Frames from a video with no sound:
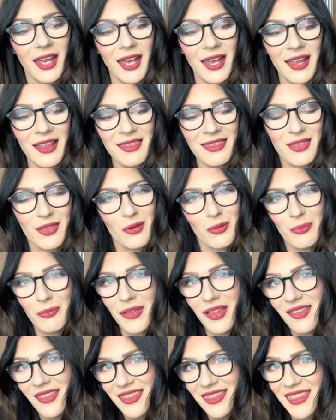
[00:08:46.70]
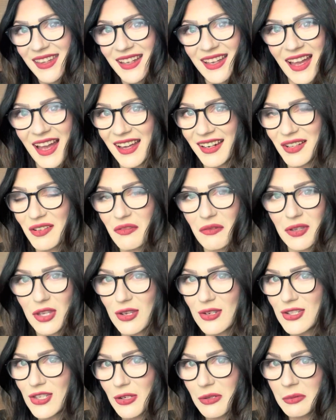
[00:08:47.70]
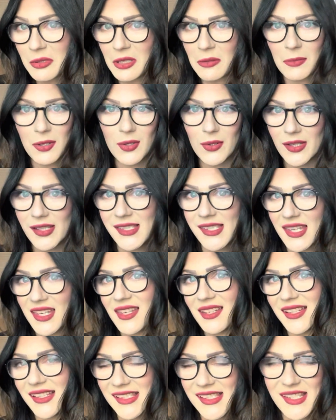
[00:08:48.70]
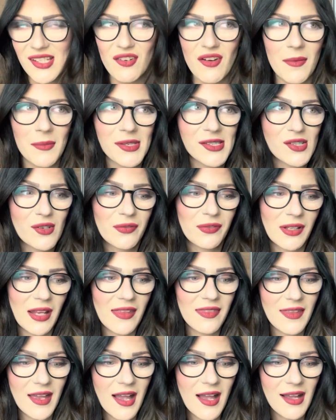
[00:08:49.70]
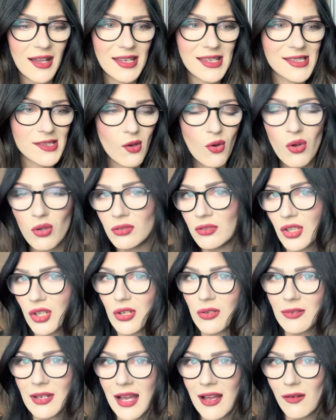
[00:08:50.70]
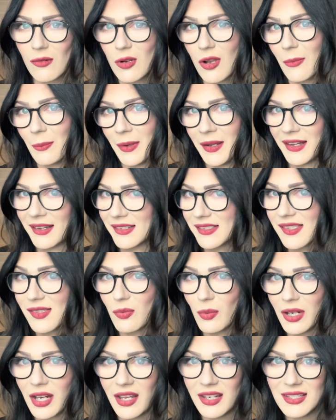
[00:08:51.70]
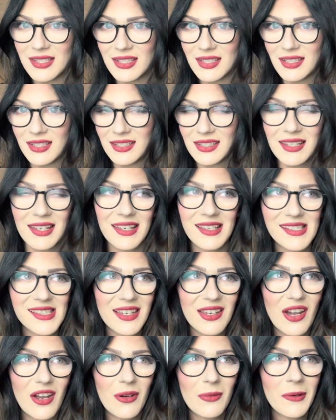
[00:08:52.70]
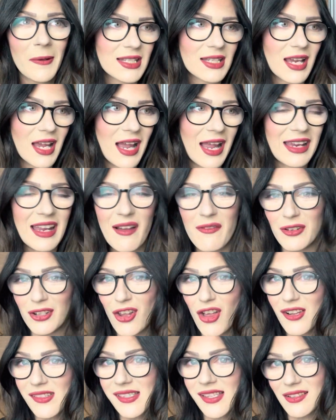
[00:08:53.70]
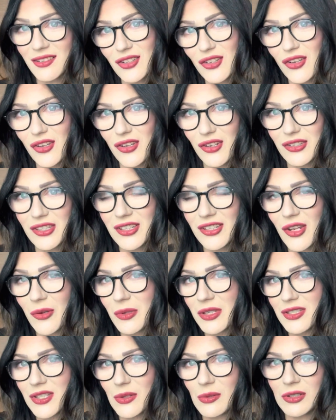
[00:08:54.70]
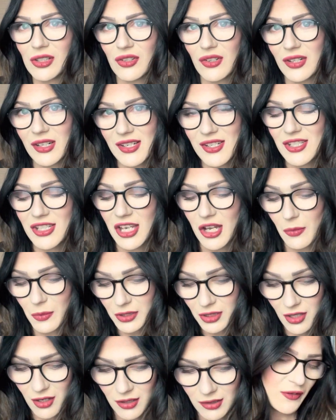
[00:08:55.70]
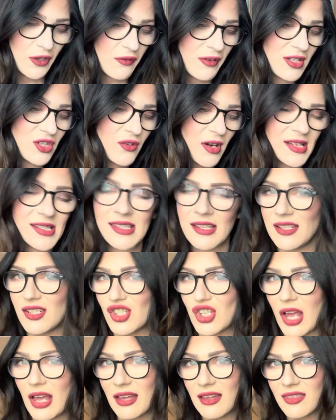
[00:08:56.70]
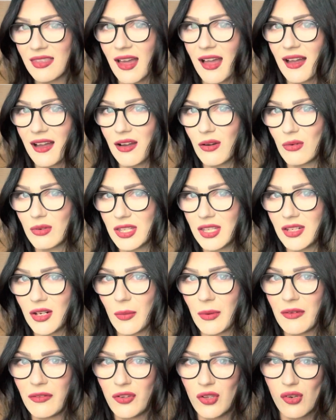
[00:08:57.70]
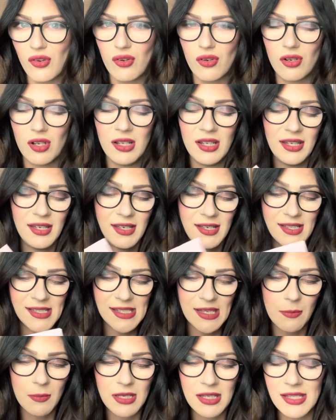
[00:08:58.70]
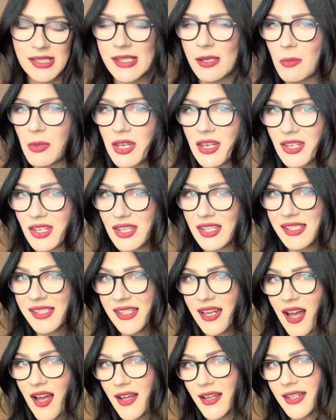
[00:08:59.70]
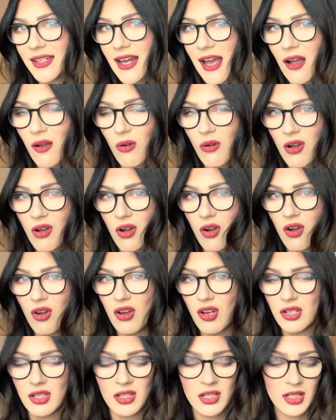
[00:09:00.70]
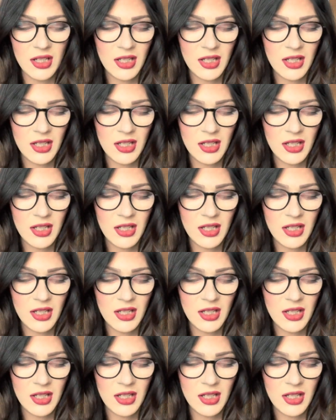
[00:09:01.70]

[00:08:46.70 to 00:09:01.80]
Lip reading: the kind of YouTube community and Instagram and stuff like that is all new now compared to when I did it years ago. I have a lot to learn, you know, you do learn as you go along. If you're interested, check that out. You know, if you're similar to me and you're starting out on